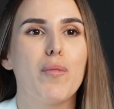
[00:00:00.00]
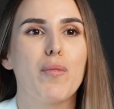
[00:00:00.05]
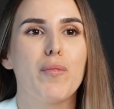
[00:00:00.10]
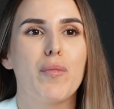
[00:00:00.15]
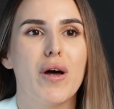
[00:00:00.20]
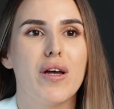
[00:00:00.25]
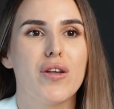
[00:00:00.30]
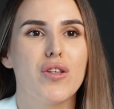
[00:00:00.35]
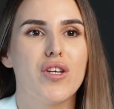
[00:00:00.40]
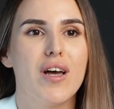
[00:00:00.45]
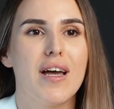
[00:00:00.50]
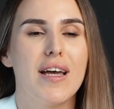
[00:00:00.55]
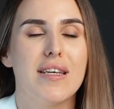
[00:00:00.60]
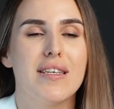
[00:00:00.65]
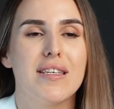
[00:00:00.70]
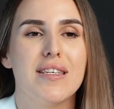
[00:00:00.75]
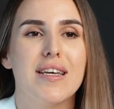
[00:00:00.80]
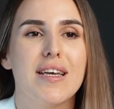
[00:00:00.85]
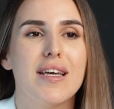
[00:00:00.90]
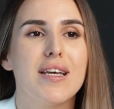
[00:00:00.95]
But
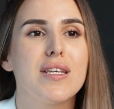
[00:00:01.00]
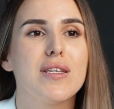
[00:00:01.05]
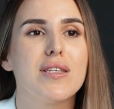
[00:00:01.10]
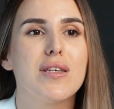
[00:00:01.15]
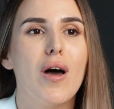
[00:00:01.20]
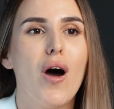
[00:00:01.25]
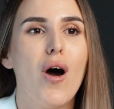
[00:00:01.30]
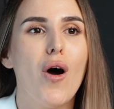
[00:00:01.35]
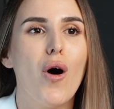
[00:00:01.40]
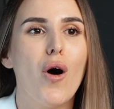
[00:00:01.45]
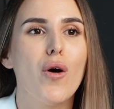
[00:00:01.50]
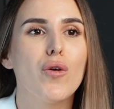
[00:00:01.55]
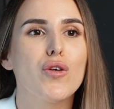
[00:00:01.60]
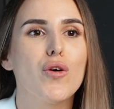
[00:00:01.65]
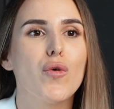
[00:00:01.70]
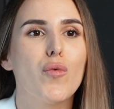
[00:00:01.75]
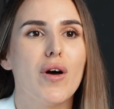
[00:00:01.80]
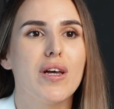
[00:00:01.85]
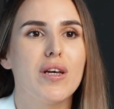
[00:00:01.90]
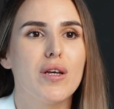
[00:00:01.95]
JSCs are
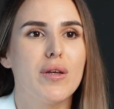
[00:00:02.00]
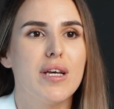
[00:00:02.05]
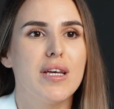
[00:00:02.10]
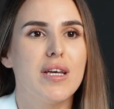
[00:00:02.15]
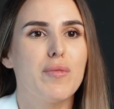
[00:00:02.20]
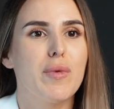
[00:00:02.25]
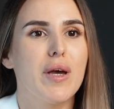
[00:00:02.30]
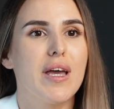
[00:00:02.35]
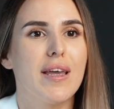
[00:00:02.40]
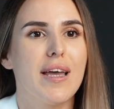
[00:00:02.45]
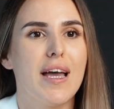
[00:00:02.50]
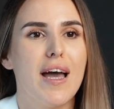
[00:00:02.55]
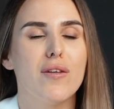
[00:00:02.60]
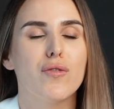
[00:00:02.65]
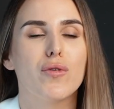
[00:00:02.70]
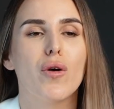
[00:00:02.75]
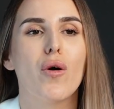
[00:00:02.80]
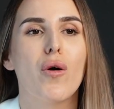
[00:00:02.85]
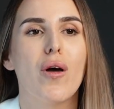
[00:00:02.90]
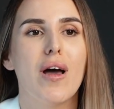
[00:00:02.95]
also regulated by the
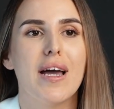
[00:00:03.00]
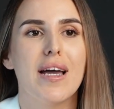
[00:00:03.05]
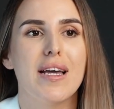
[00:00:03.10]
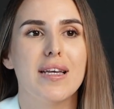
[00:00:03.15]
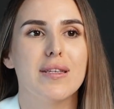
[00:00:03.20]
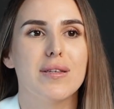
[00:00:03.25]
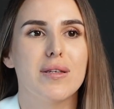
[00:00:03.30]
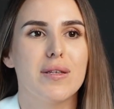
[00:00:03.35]
FRA,